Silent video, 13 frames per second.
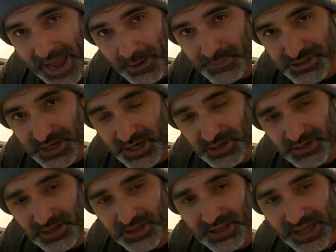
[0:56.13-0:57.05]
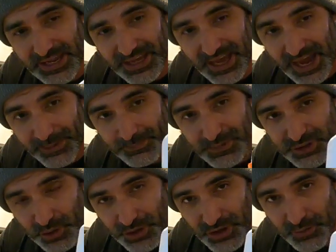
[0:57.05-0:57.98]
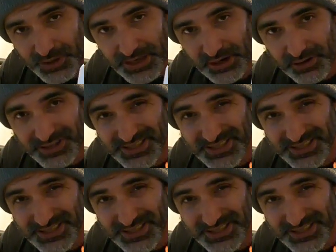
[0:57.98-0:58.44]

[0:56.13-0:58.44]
Amazon, like I'm showing you here.